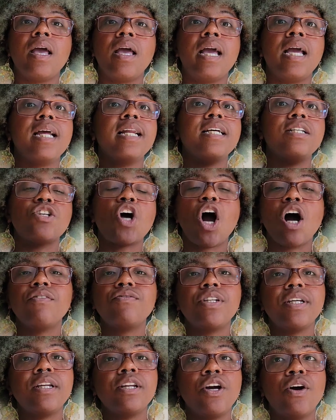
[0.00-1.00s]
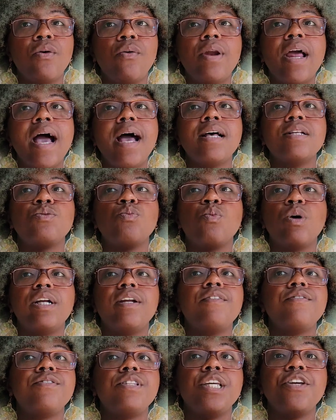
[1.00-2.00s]
It is often known as one
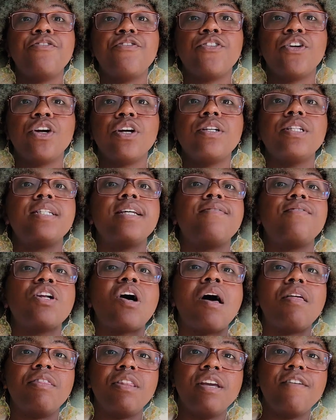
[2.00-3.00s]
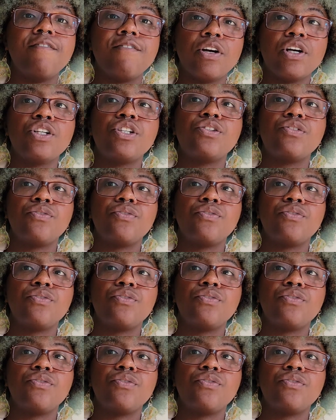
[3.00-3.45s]
of the first, if not the first,